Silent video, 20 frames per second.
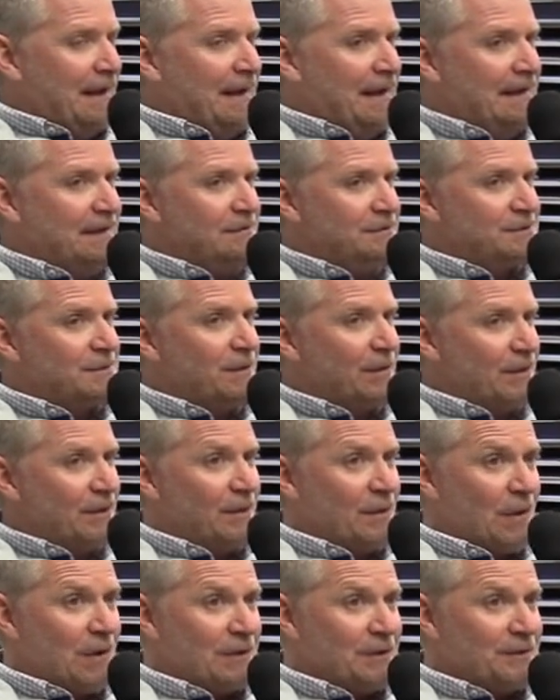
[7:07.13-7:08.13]
And it was hard
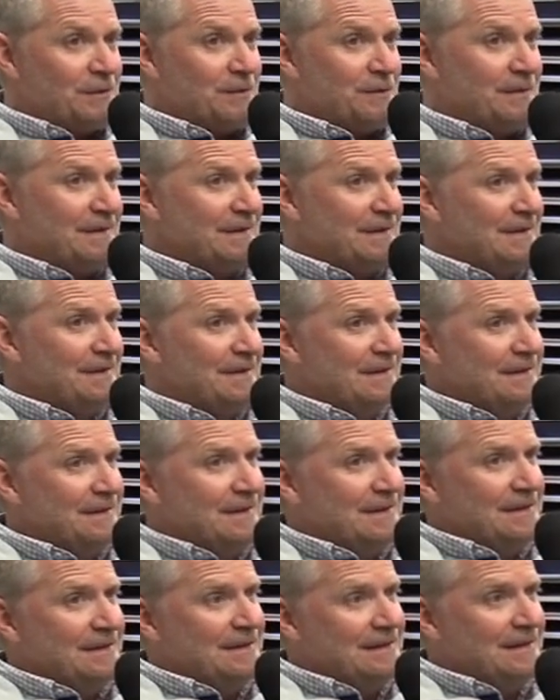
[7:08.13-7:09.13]
to argue,
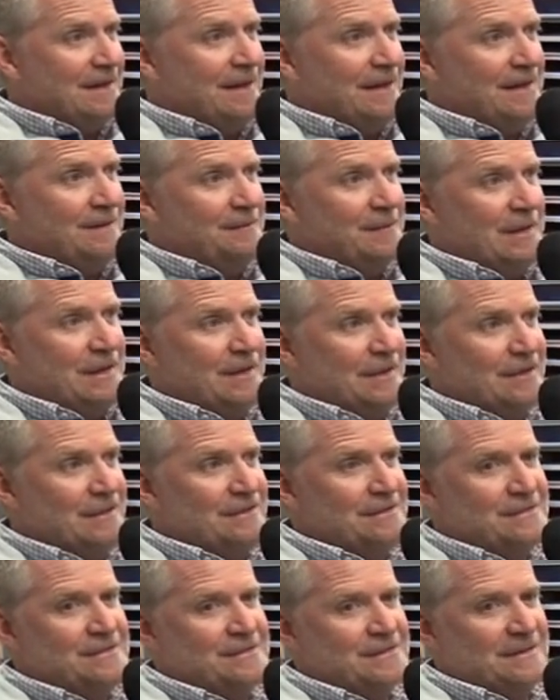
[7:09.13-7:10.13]
right?
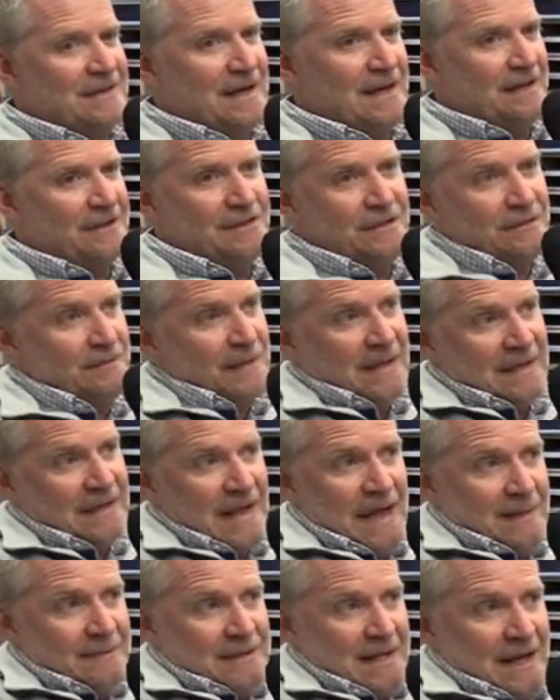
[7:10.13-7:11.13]
Because I couldn't make
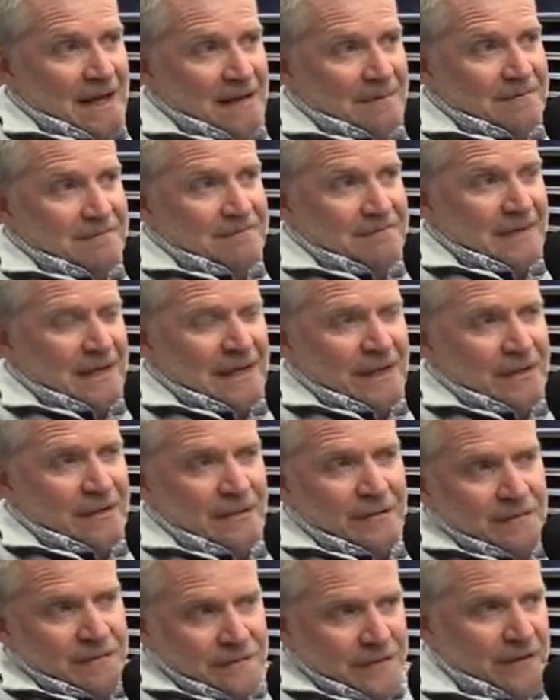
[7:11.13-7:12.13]
lap time. Like, I
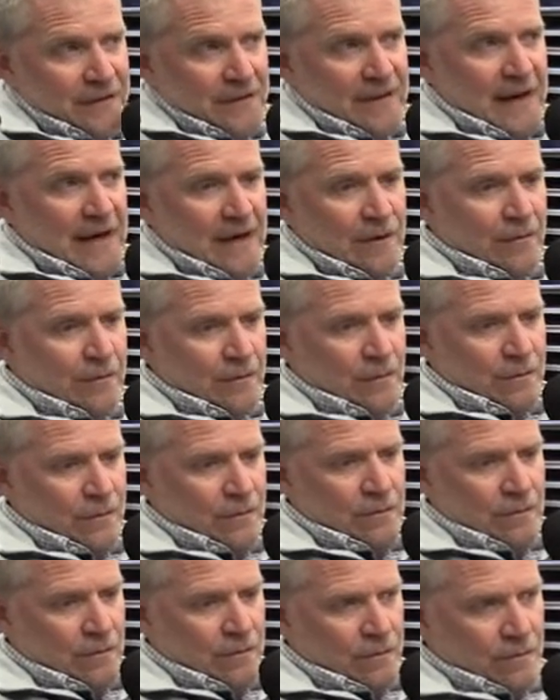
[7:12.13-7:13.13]
couldn't figure out
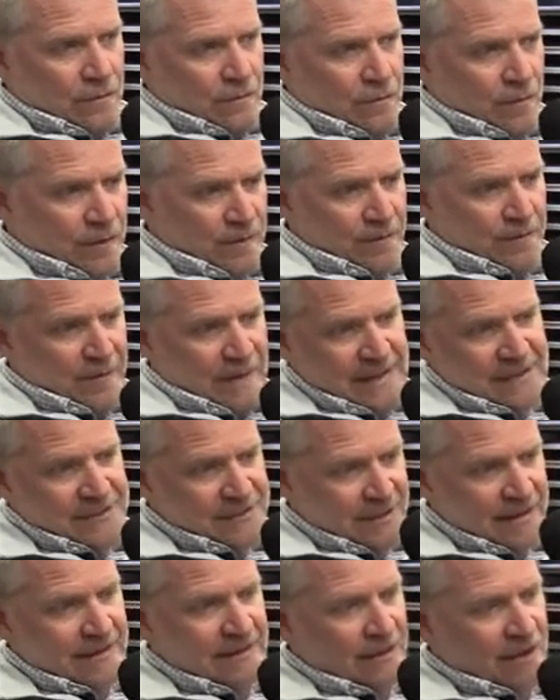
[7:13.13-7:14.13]
what my
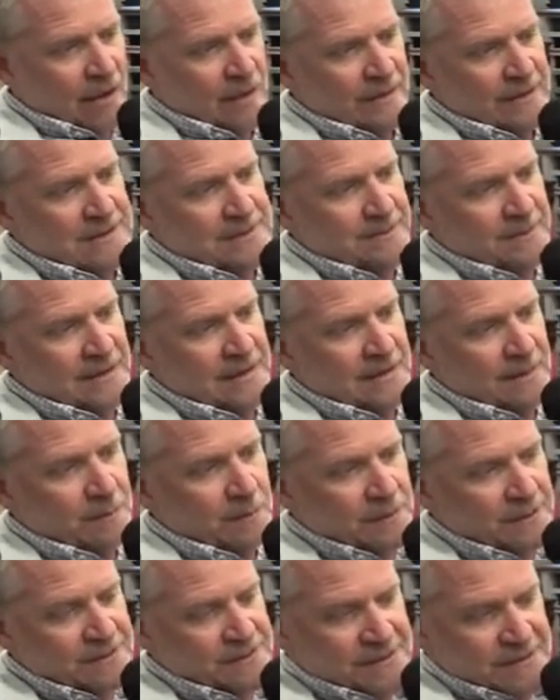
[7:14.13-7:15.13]
strength had always been
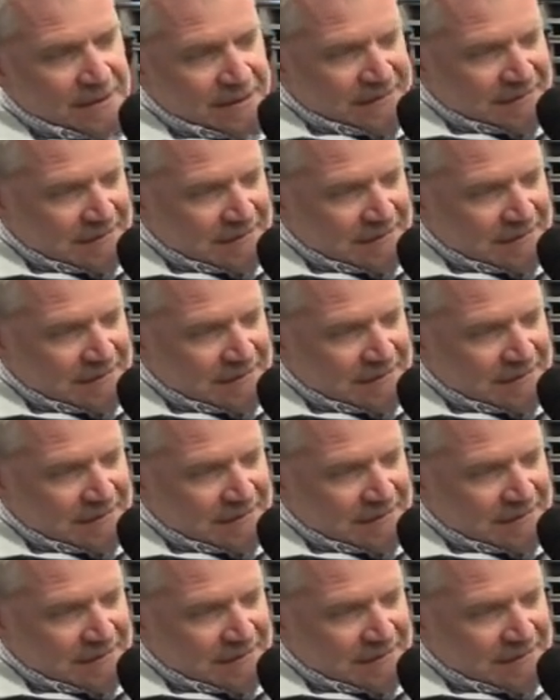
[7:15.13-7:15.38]
was